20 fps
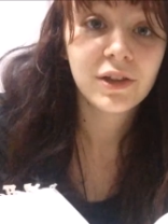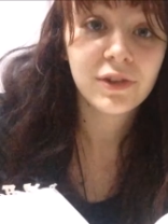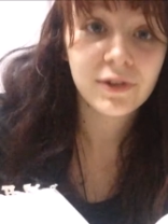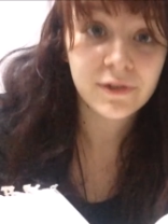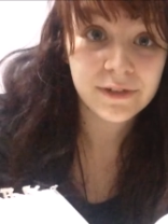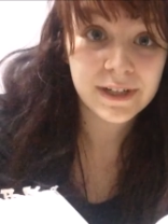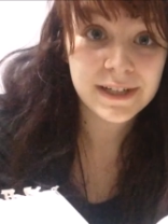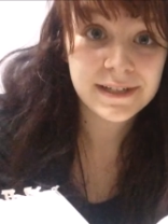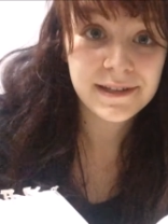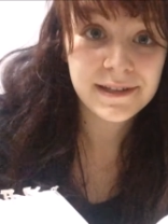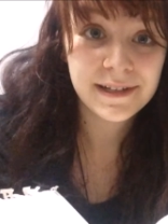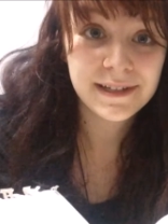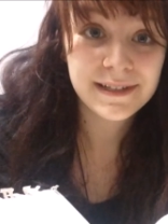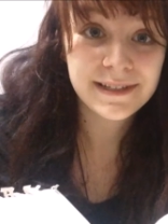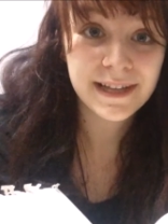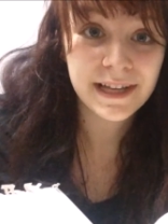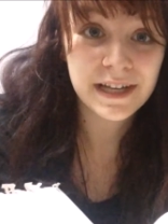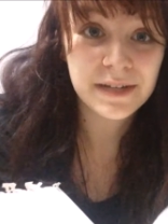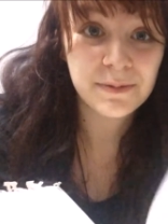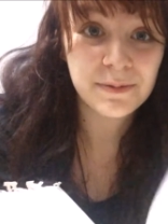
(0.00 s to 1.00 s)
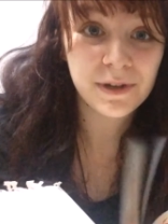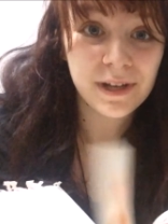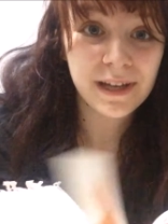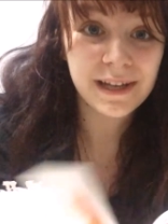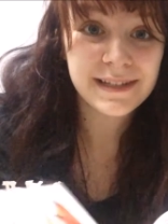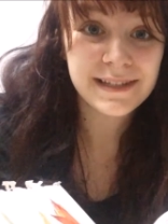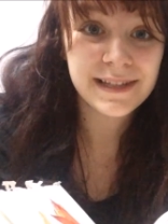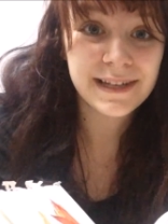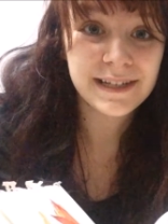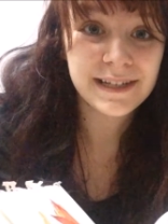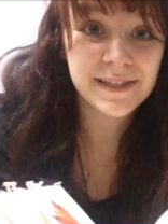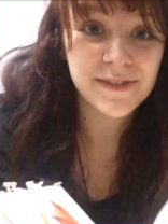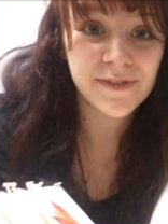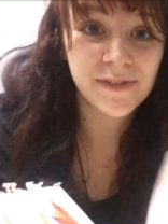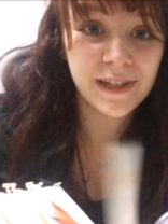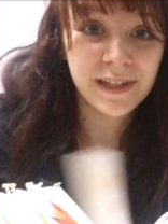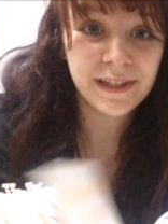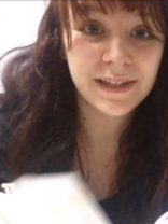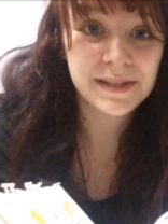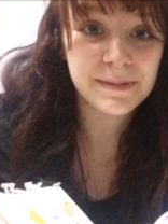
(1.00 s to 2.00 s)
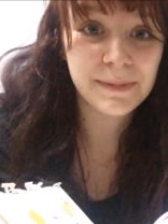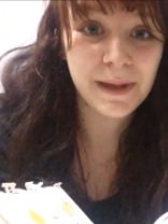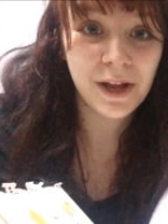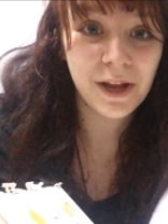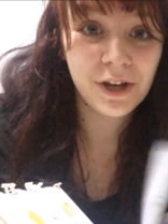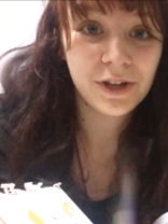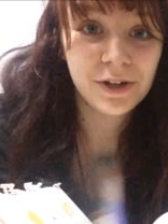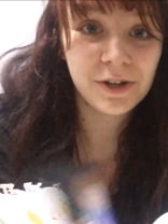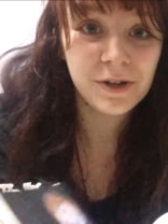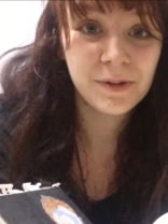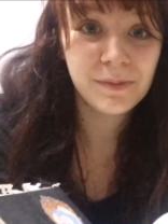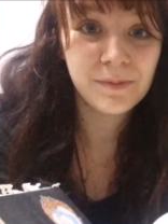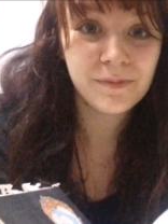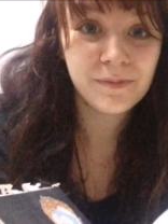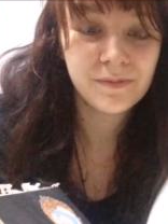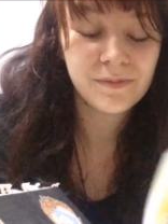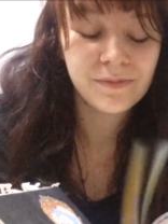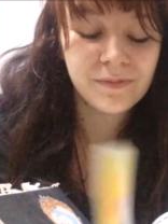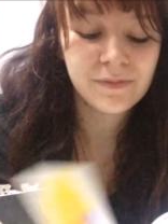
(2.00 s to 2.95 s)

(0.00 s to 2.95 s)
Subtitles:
The reason the sketchbook isn't as filled as my other